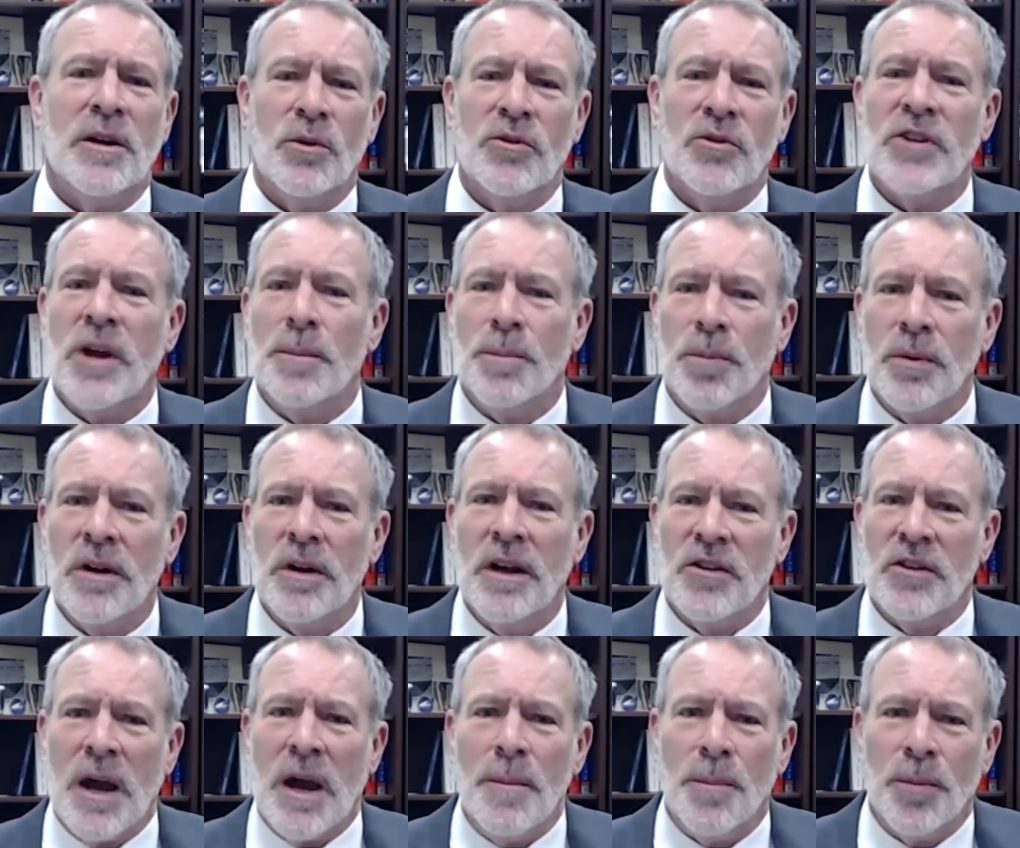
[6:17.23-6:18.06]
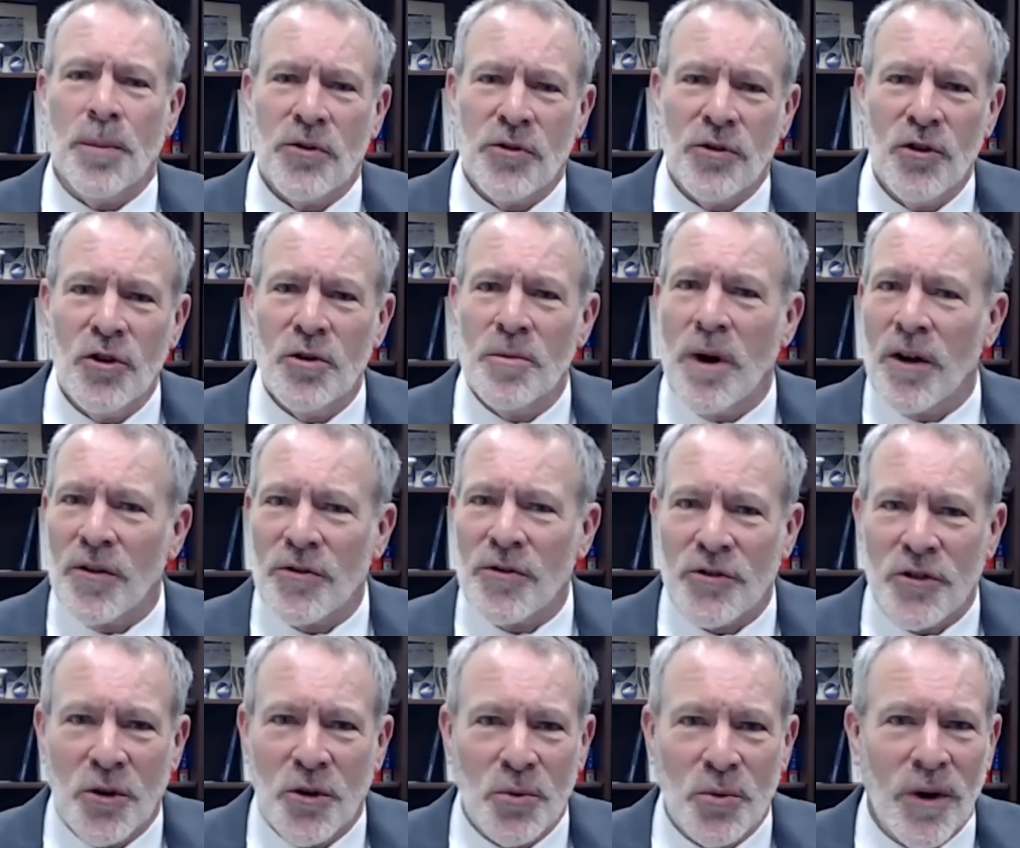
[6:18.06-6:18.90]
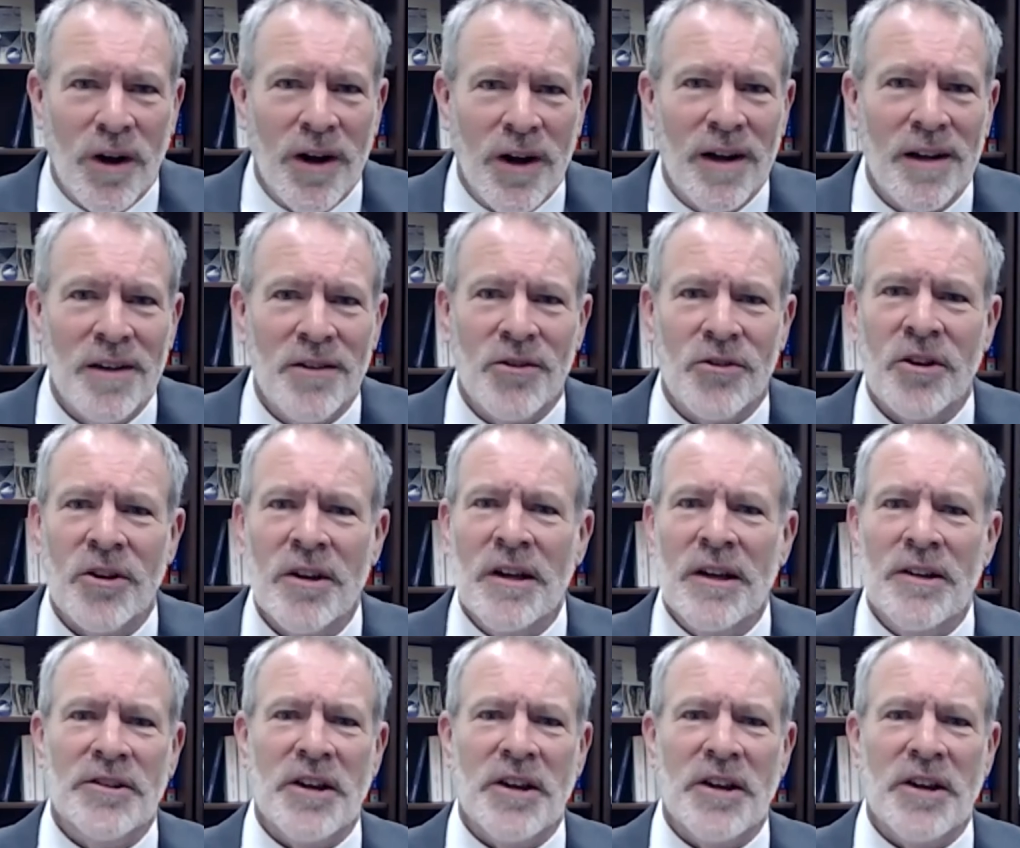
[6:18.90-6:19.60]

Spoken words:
which I presume also runs